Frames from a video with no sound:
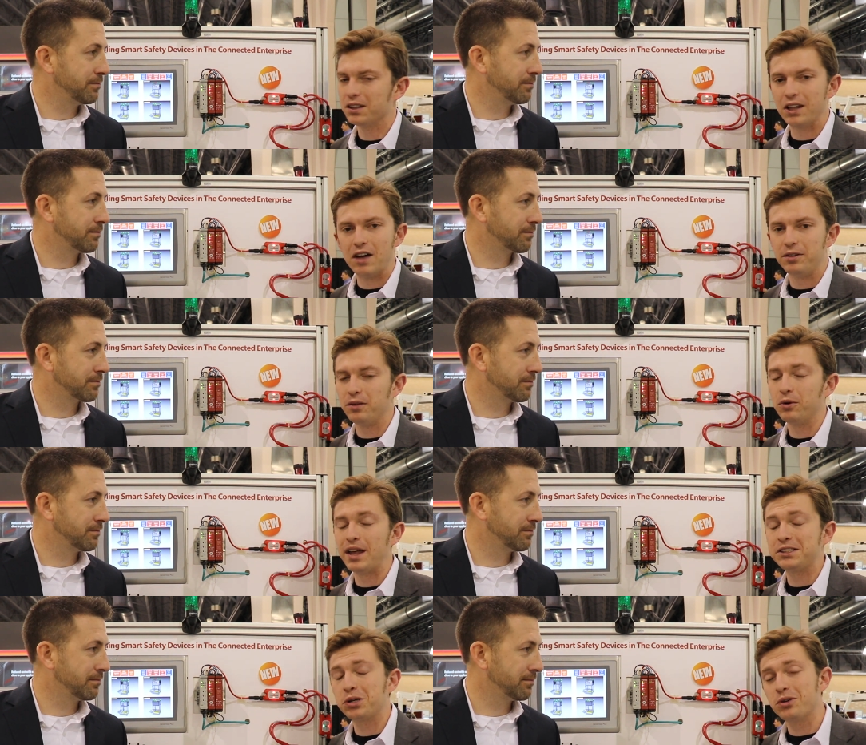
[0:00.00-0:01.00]
Speaker 1: Love it.
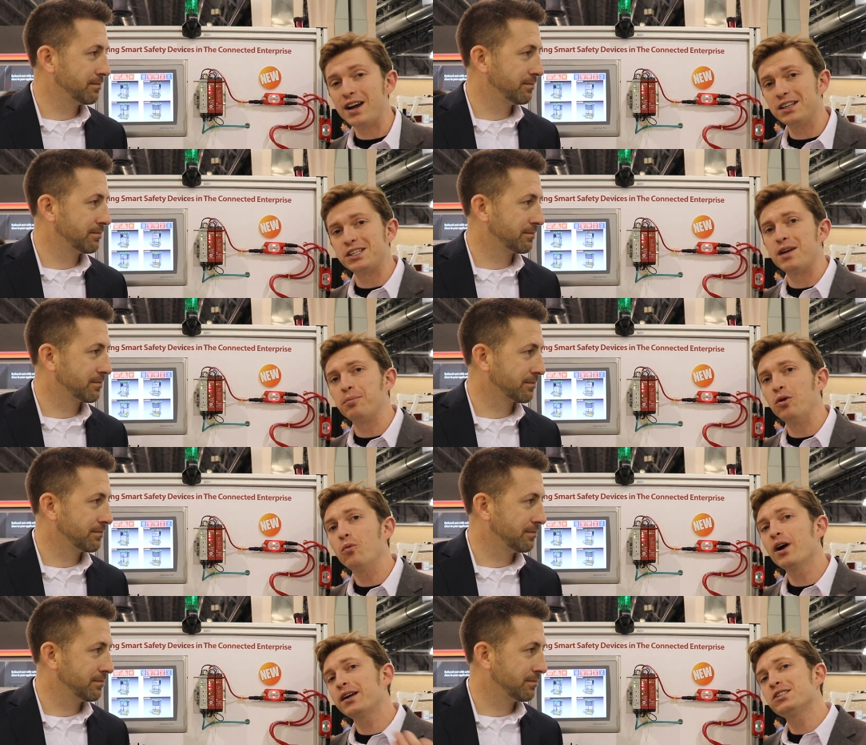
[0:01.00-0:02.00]
Well, that's a great example.
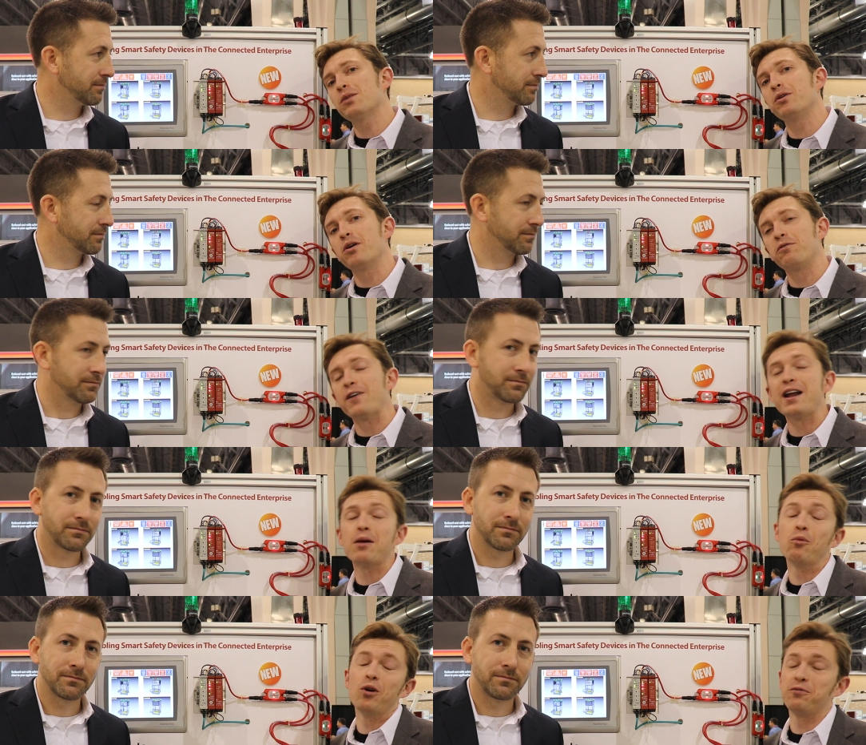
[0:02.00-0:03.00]
Where can someone go to
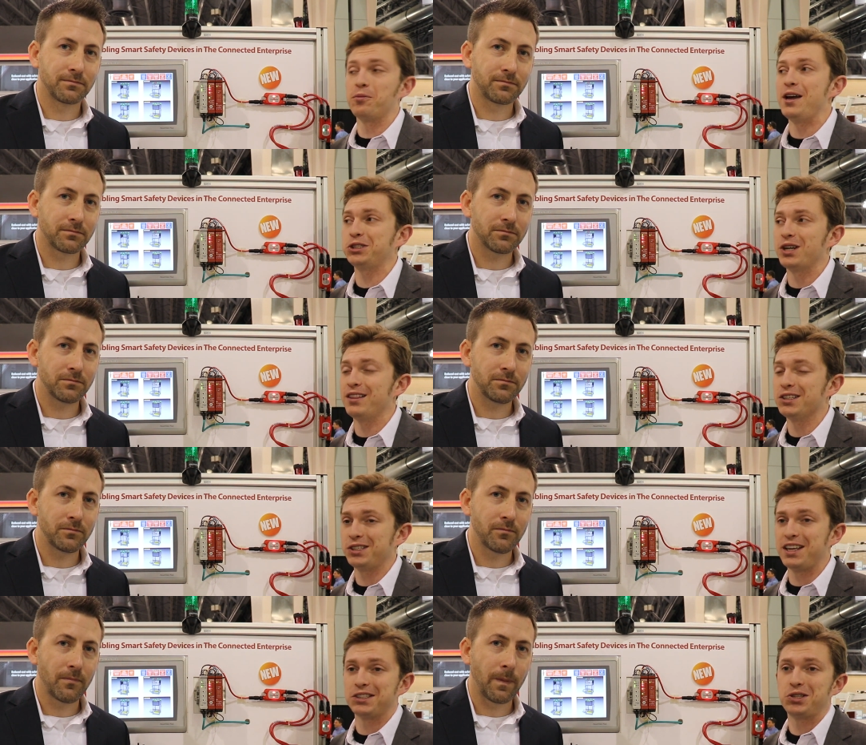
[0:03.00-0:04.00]
find out more information on
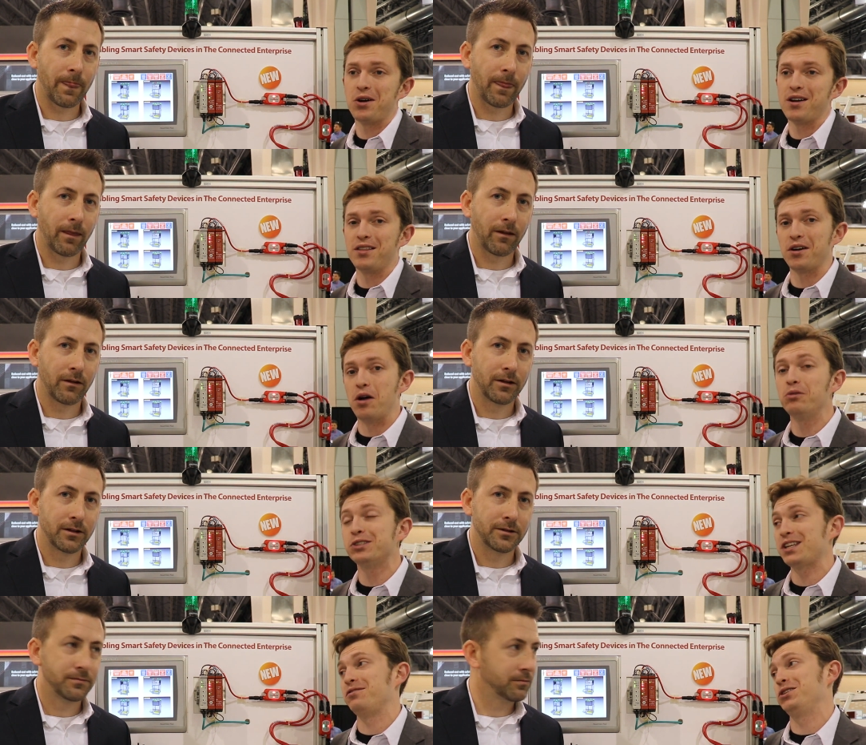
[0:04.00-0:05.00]
this to get started on their
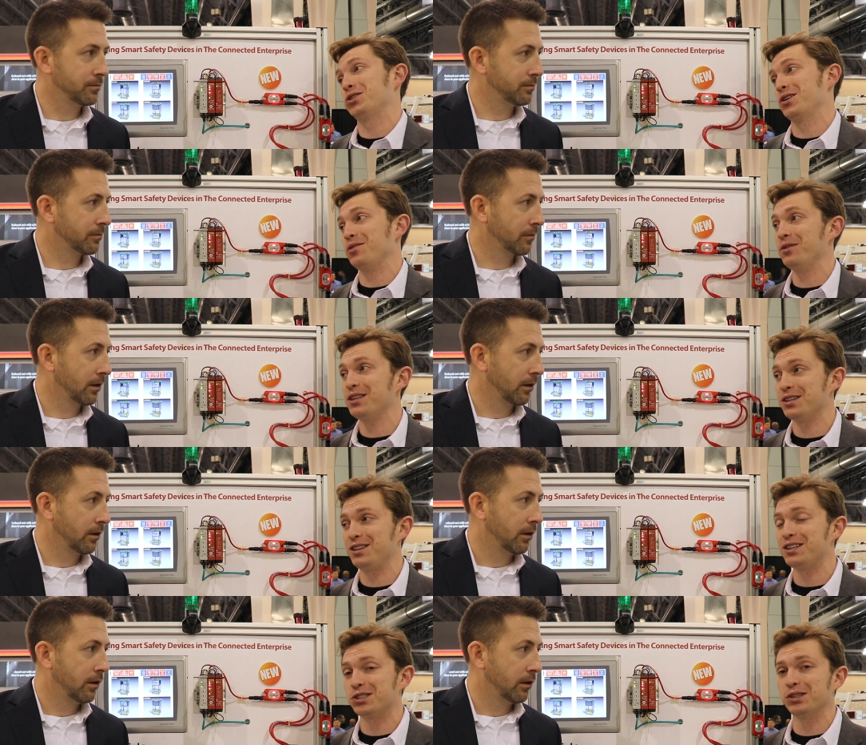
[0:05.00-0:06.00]
own safety journey
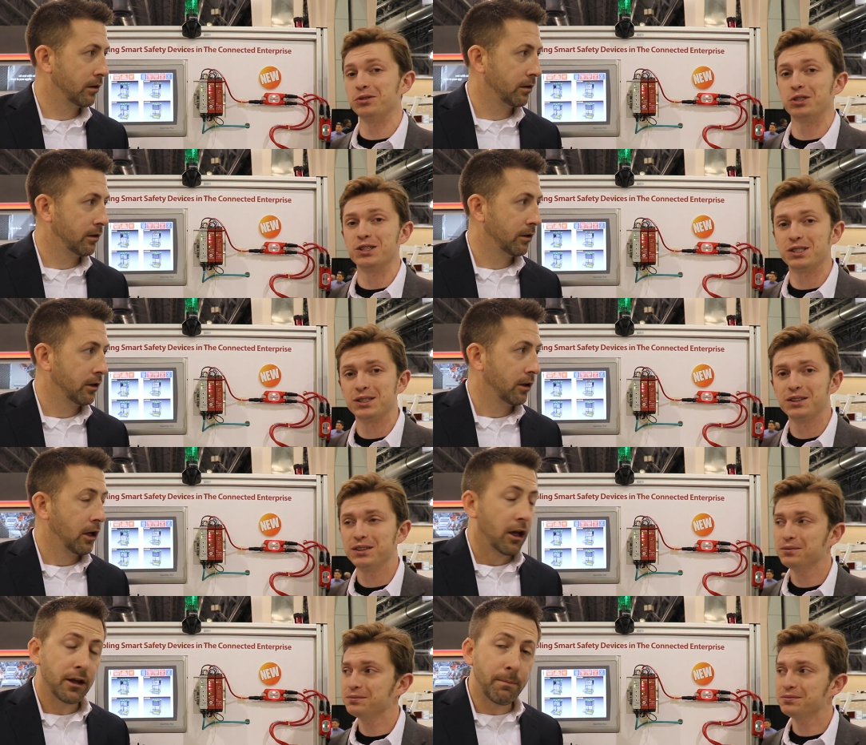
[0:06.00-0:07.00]
with these solutions?
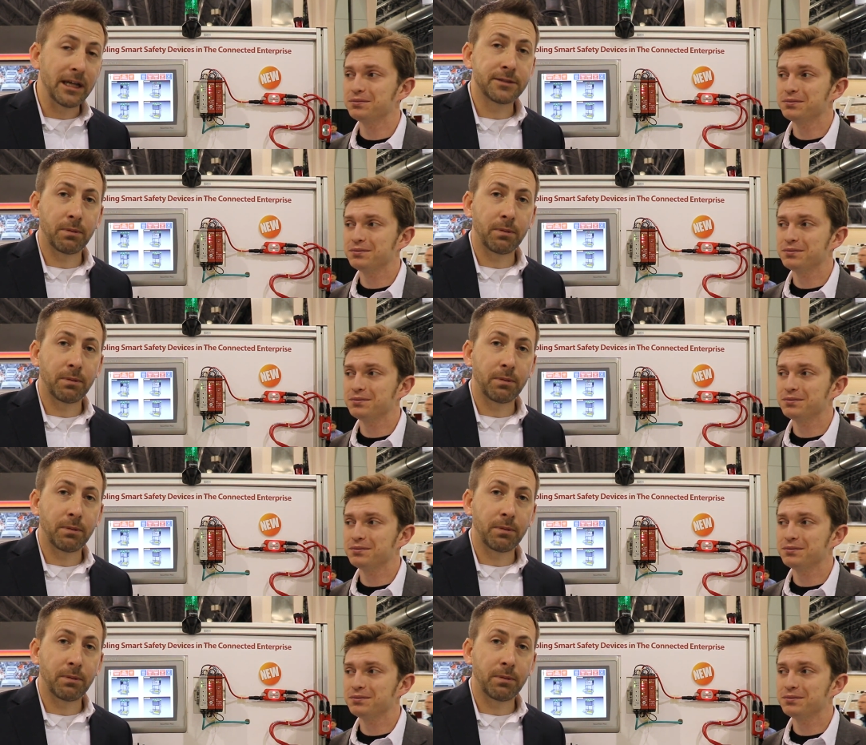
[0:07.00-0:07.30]
The best